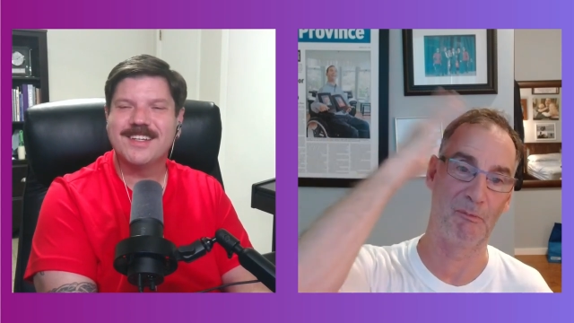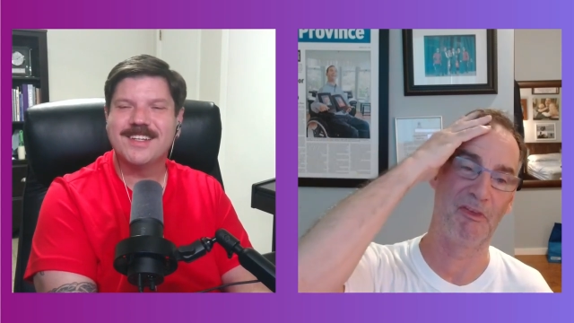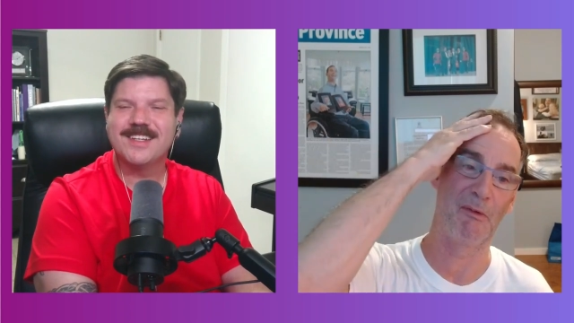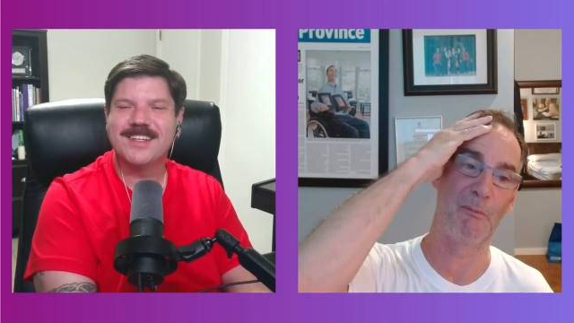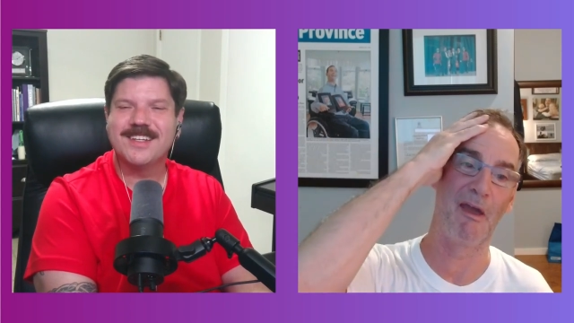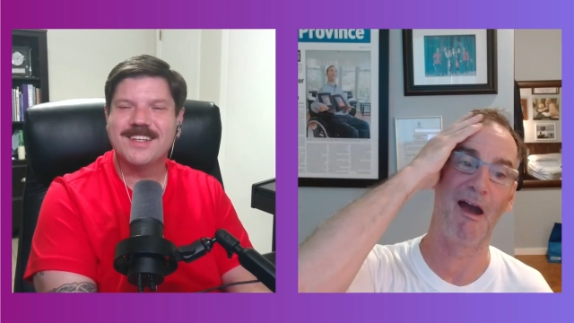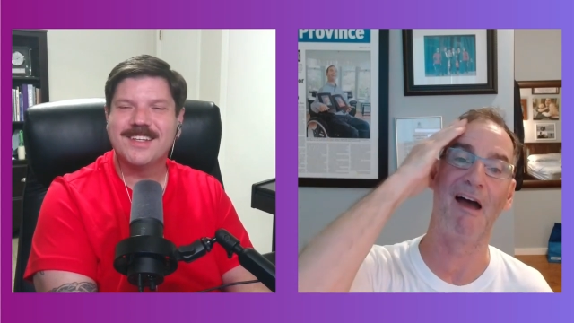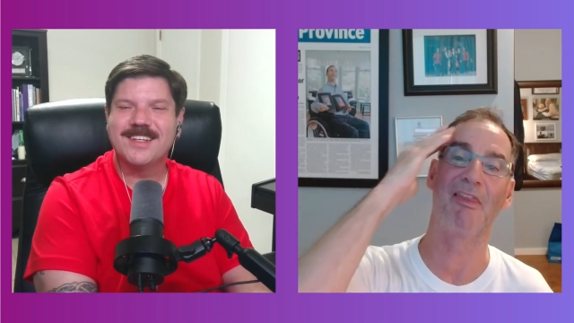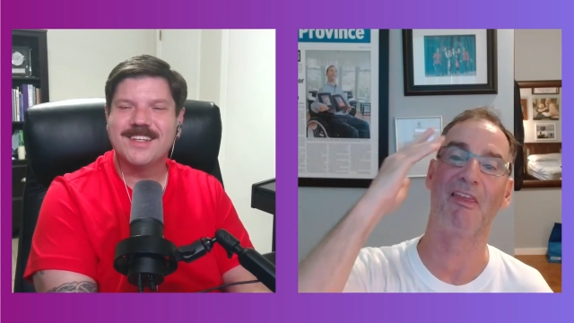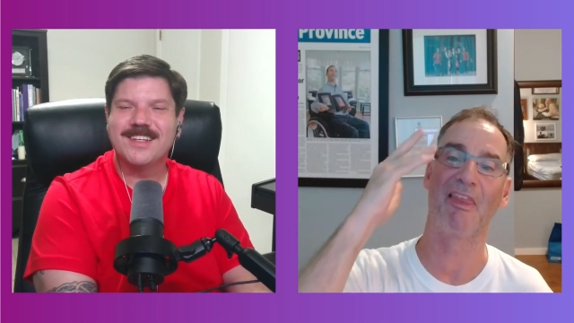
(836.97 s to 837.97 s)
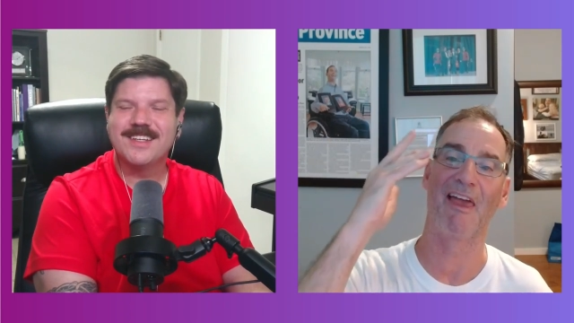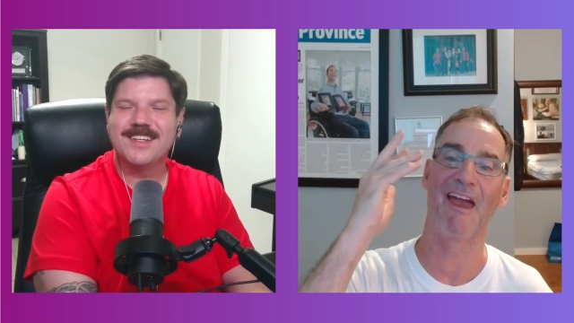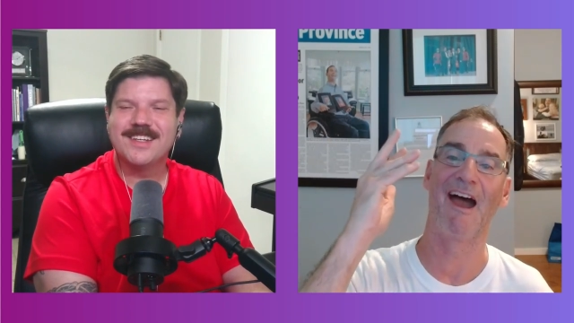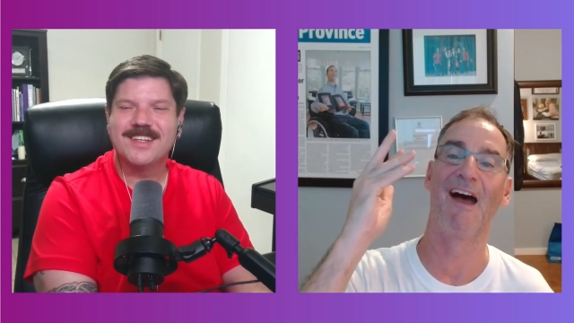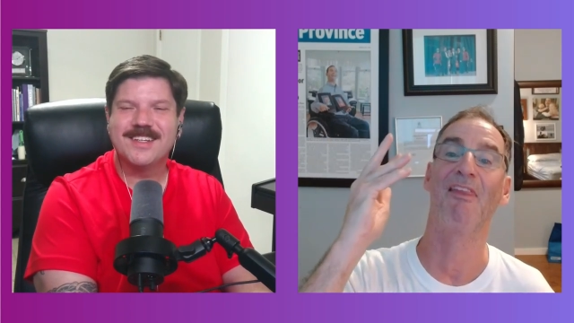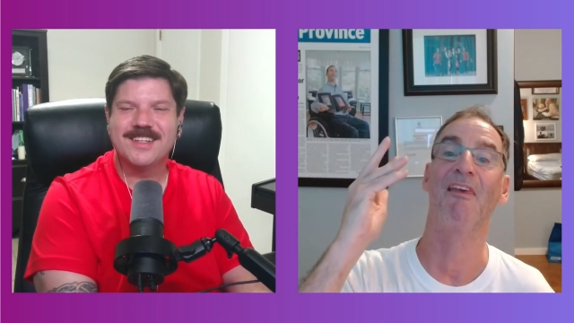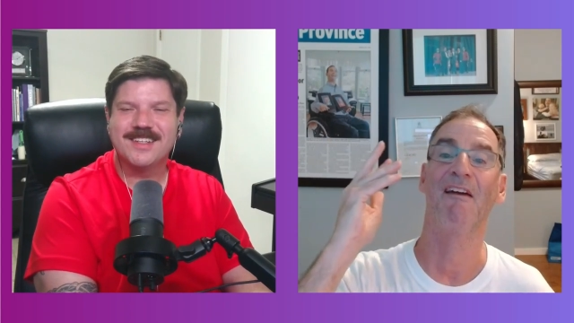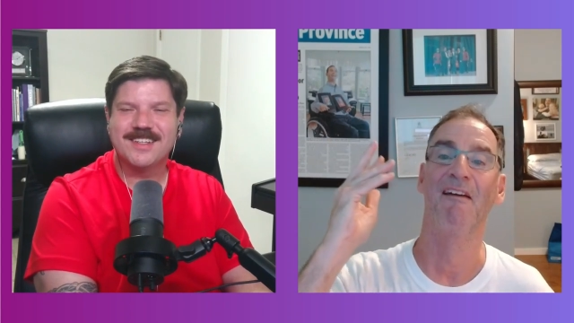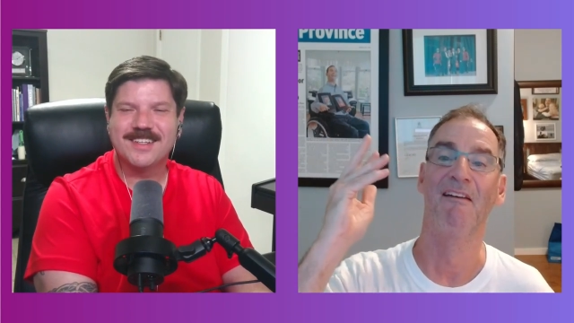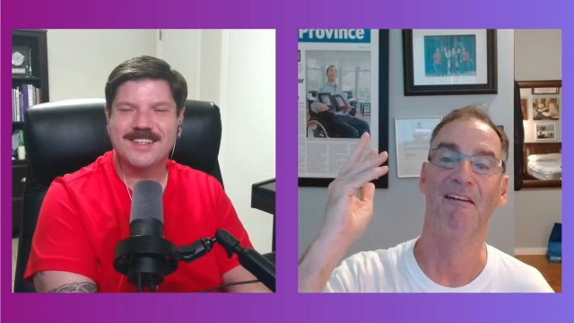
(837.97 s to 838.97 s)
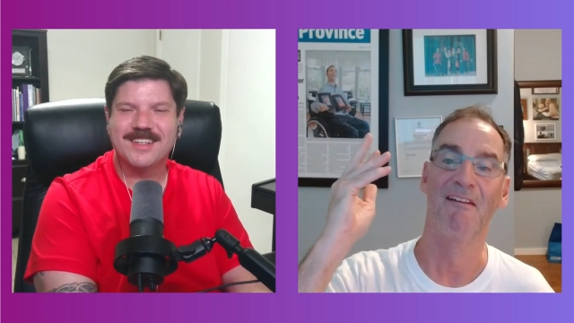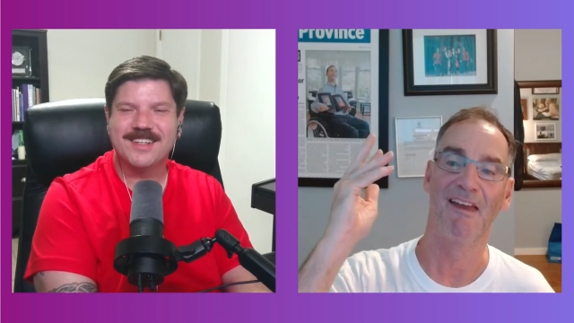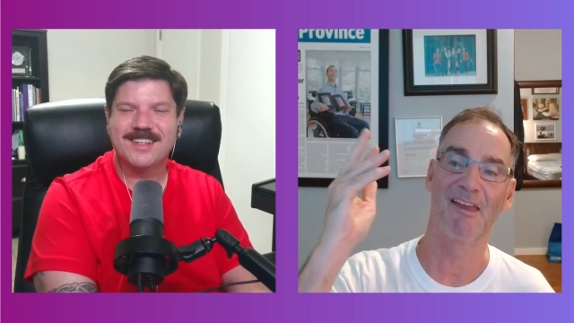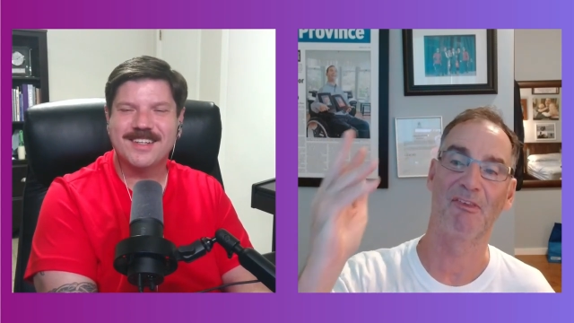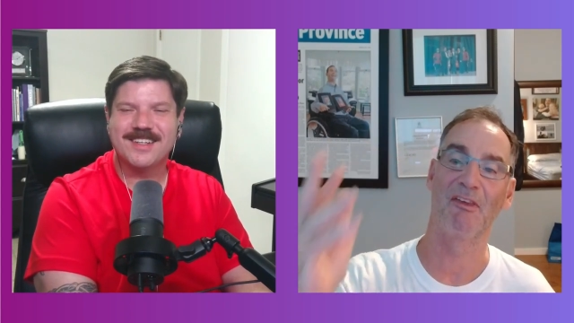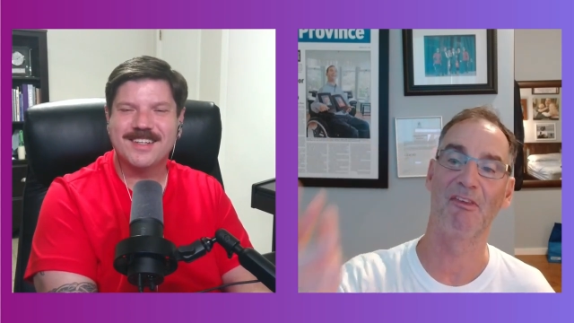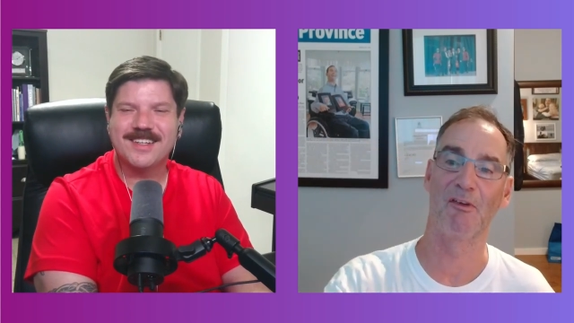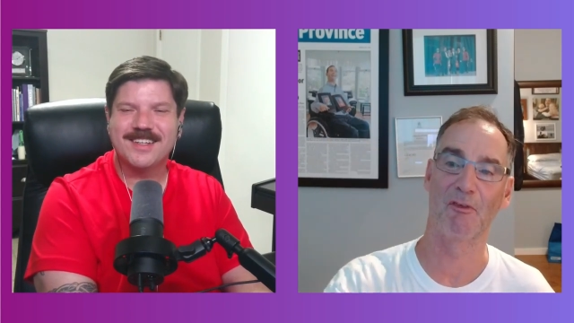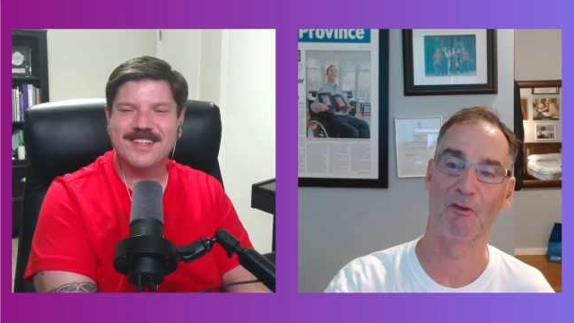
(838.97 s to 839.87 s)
Speaker 1: TBI that I had 18 years